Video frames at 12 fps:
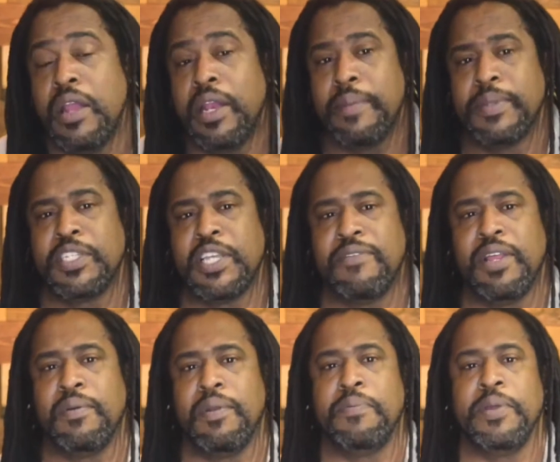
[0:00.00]
Number 7, I
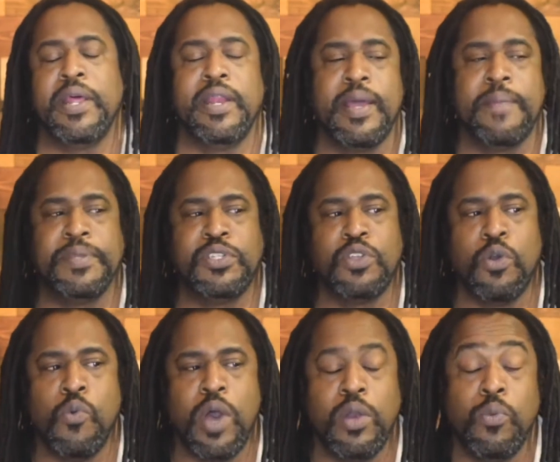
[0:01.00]
want to put in episode
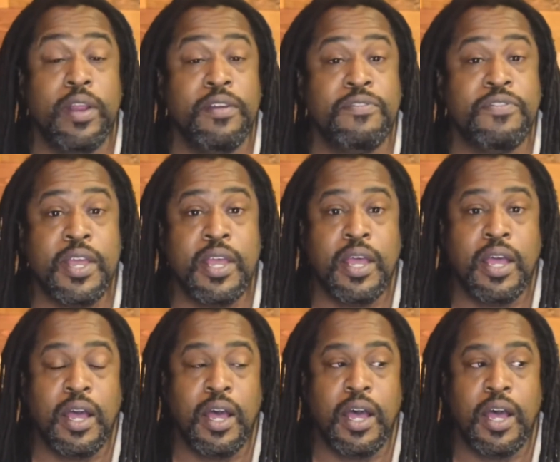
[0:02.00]
1 would have
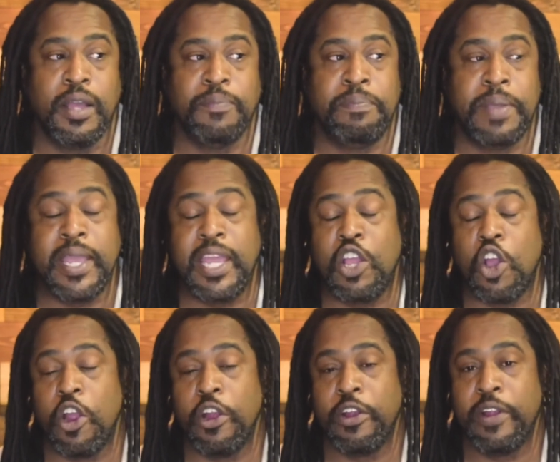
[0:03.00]
Peggy
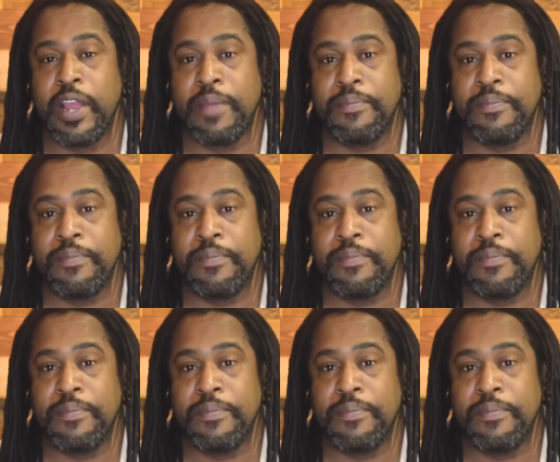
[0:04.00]
Carter had